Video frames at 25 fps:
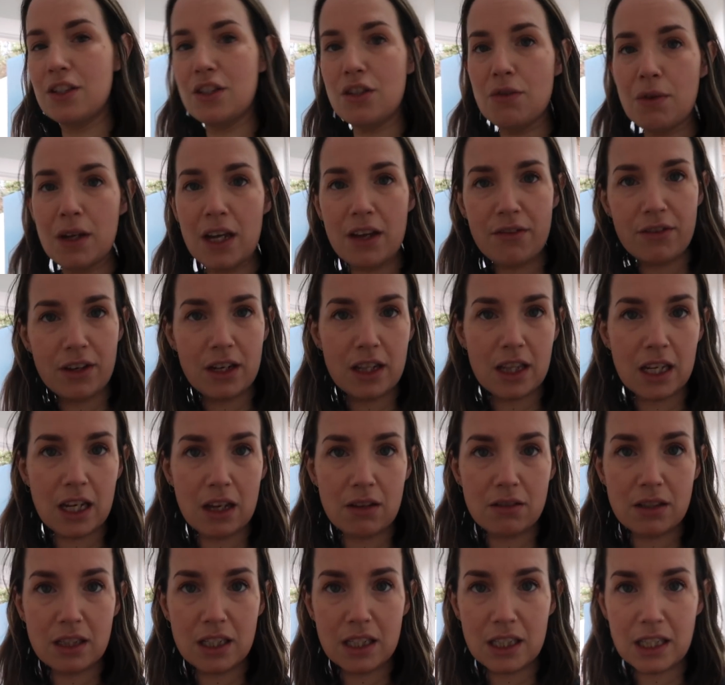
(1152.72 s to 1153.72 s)
Do I have anything
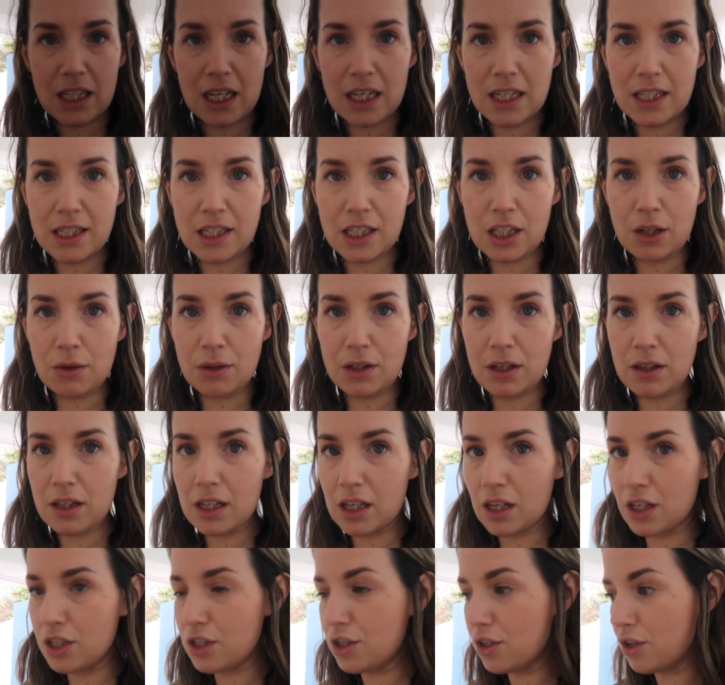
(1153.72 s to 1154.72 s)
else to say to you? I
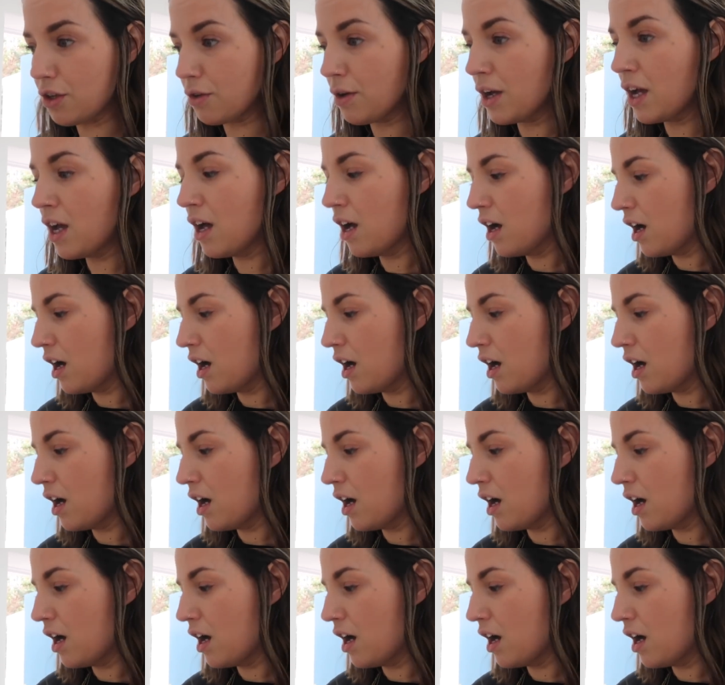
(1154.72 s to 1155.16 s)
don't think I do.